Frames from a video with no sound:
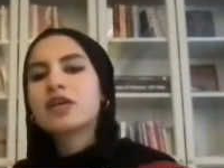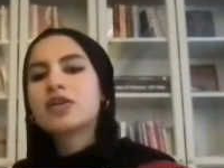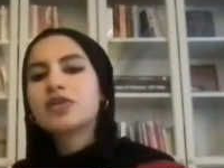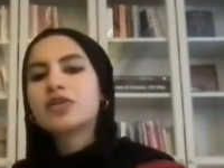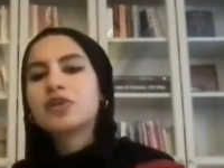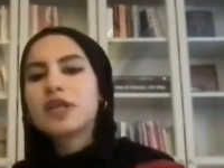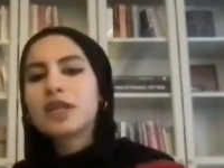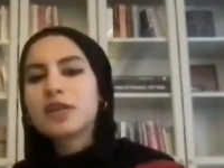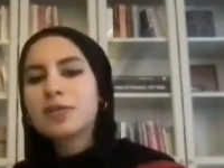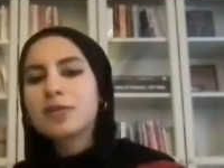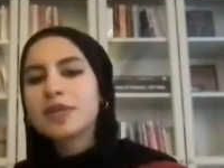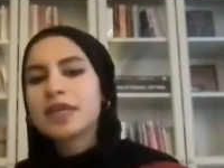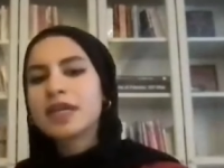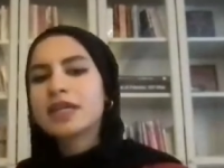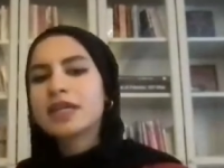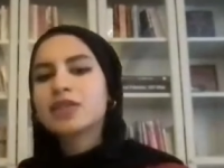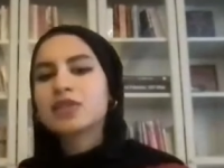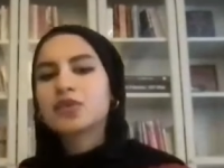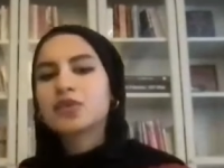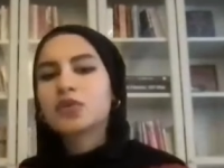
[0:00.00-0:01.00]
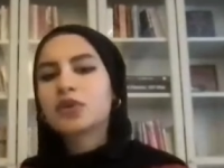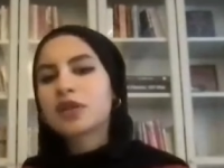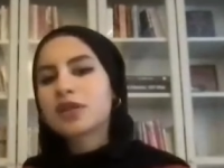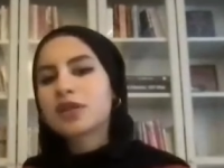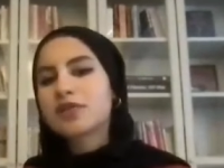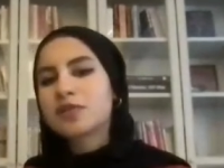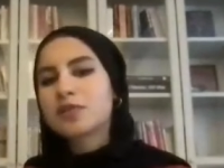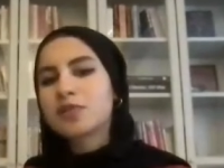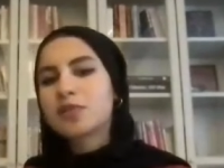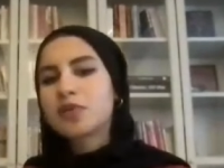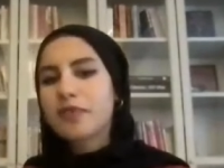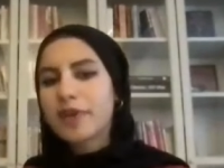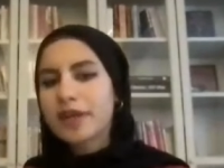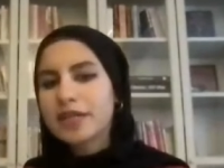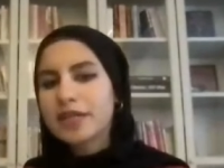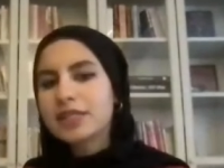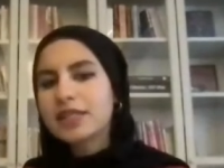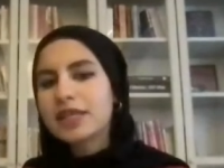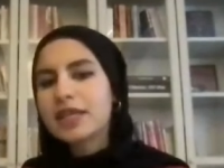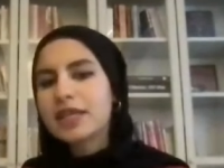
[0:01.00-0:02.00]
to eliminate or even
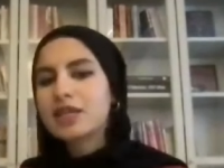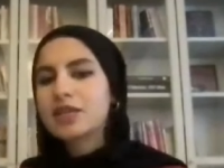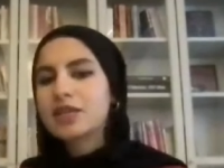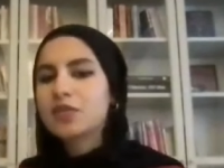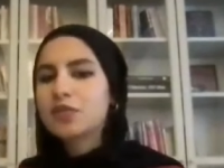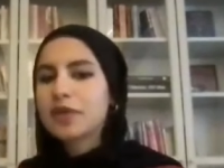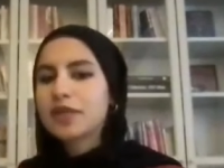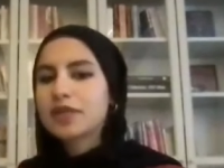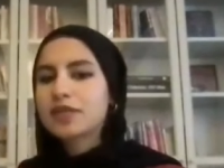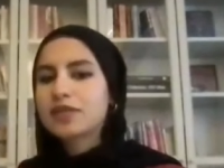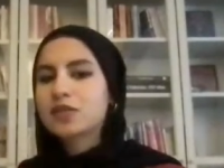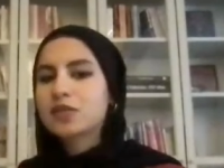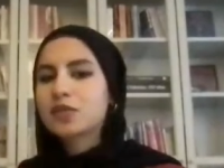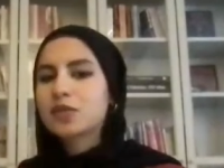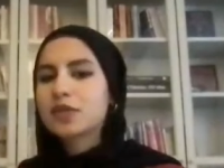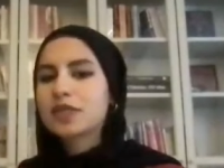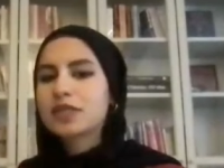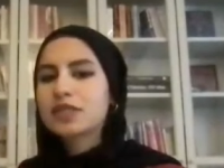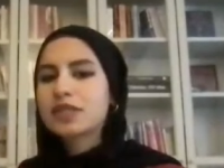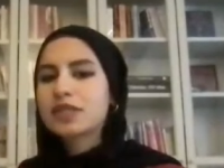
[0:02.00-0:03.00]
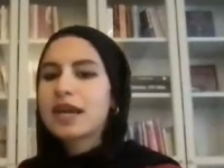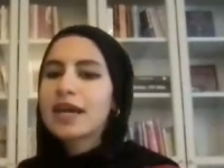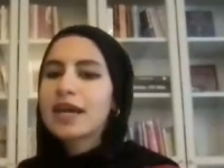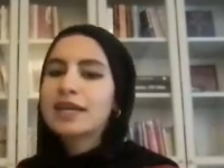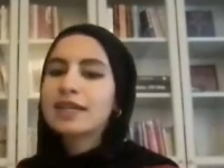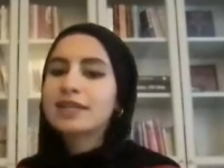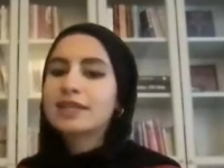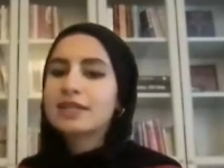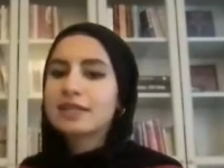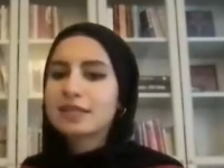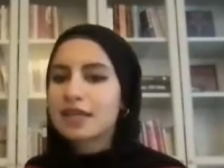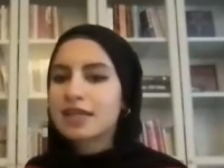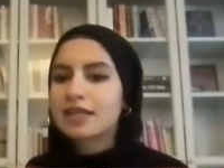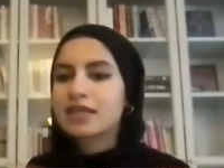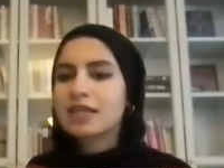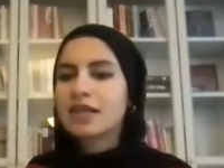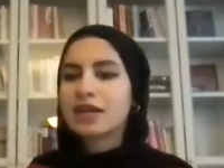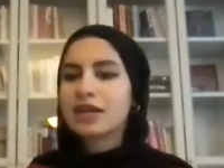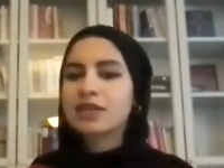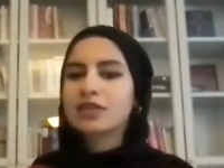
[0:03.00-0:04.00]
prevent any threats to it and its
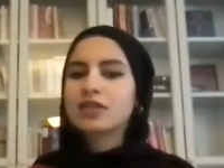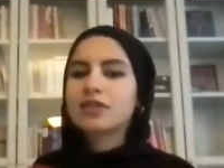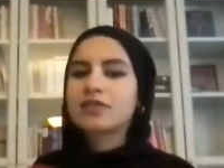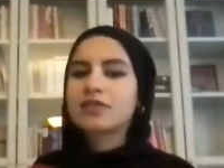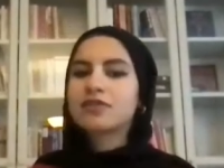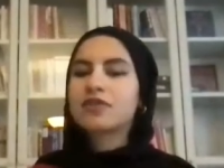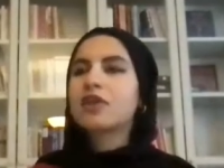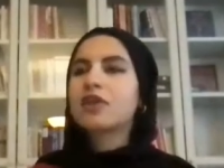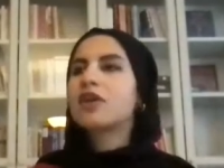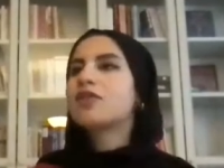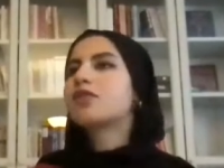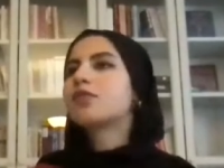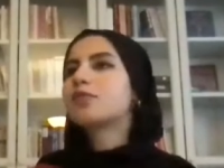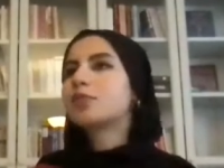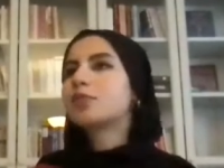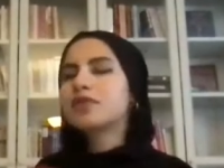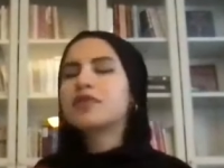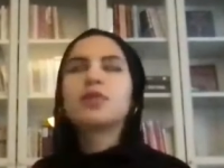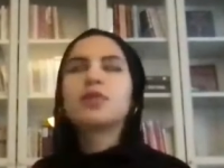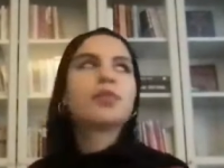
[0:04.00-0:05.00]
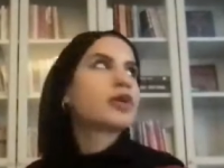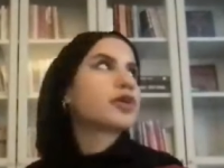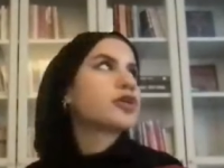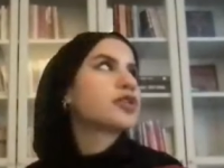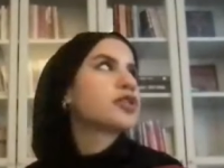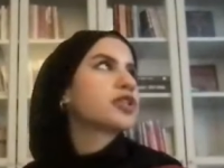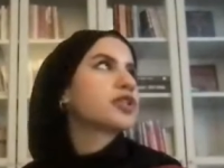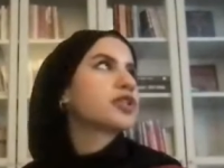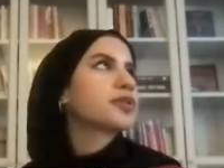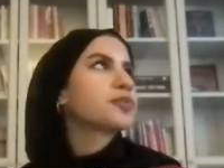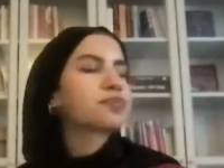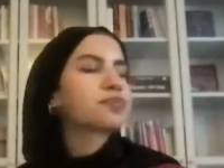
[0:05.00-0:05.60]
state narrative from even emerging.